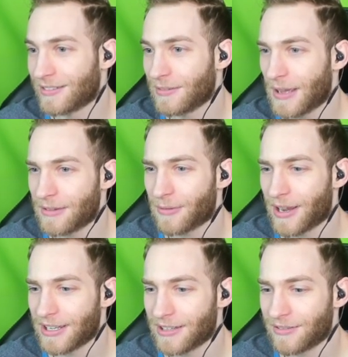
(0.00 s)
Wait,
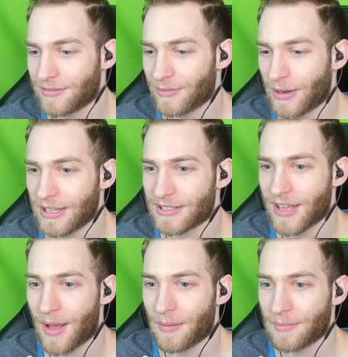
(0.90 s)
why did why did it
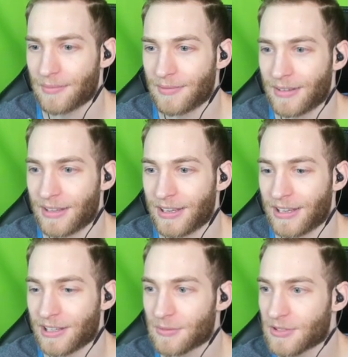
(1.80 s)
stop?
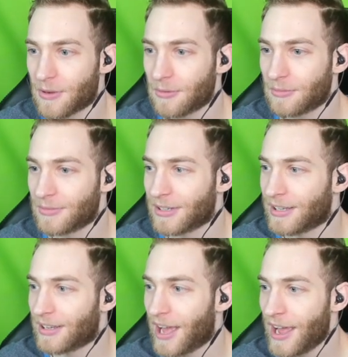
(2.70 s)
There was no,
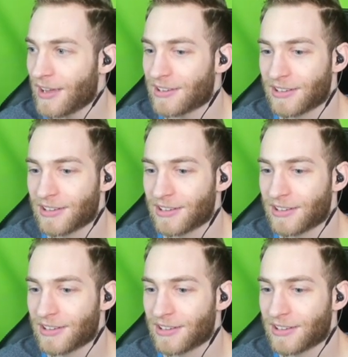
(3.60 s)
huh?